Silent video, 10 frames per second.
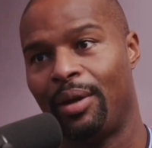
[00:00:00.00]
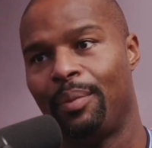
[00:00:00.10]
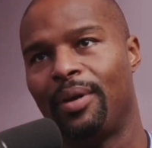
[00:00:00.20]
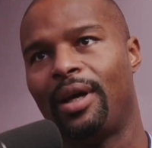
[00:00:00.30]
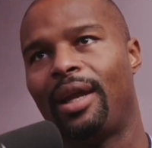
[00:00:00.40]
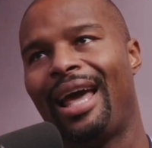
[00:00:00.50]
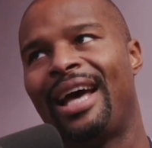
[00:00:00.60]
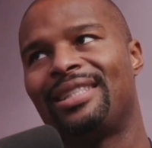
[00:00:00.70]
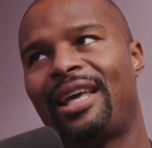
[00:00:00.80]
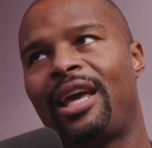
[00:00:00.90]
But
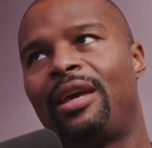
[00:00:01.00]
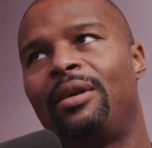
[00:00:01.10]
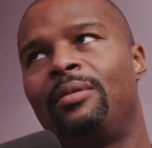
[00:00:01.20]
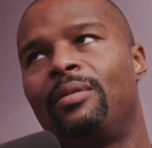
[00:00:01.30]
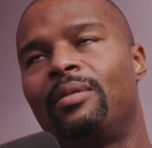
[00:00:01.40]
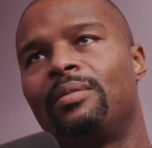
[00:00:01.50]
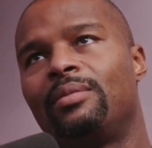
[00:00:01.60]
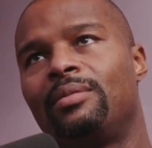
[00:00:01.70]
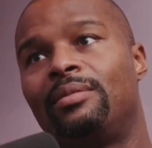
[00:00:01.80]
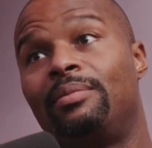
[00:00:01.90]
as a
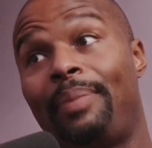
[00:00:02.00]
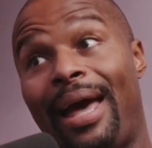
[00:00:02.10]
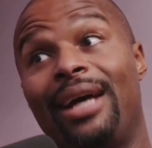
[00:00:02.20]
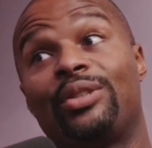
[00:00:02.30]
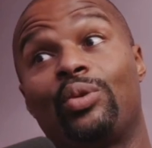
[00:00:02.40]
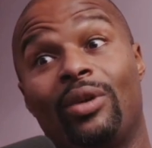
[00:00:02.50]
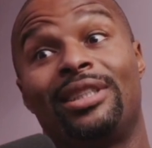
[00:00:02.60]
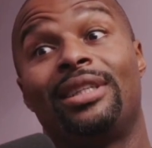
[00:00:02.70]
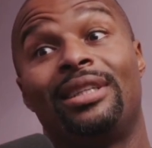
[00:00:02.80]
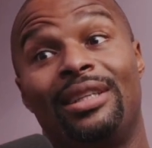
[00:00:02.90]
pass
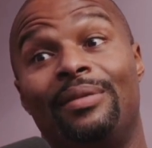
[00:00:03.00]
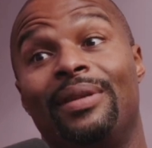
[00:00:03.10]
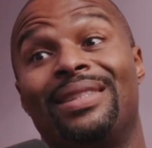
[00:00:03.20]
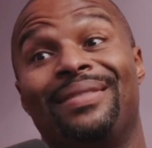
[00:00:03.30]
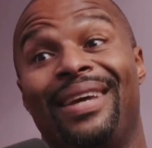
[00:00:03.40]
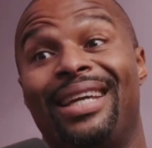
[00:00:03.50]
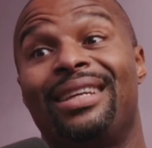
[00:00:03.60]
rushing defensive end,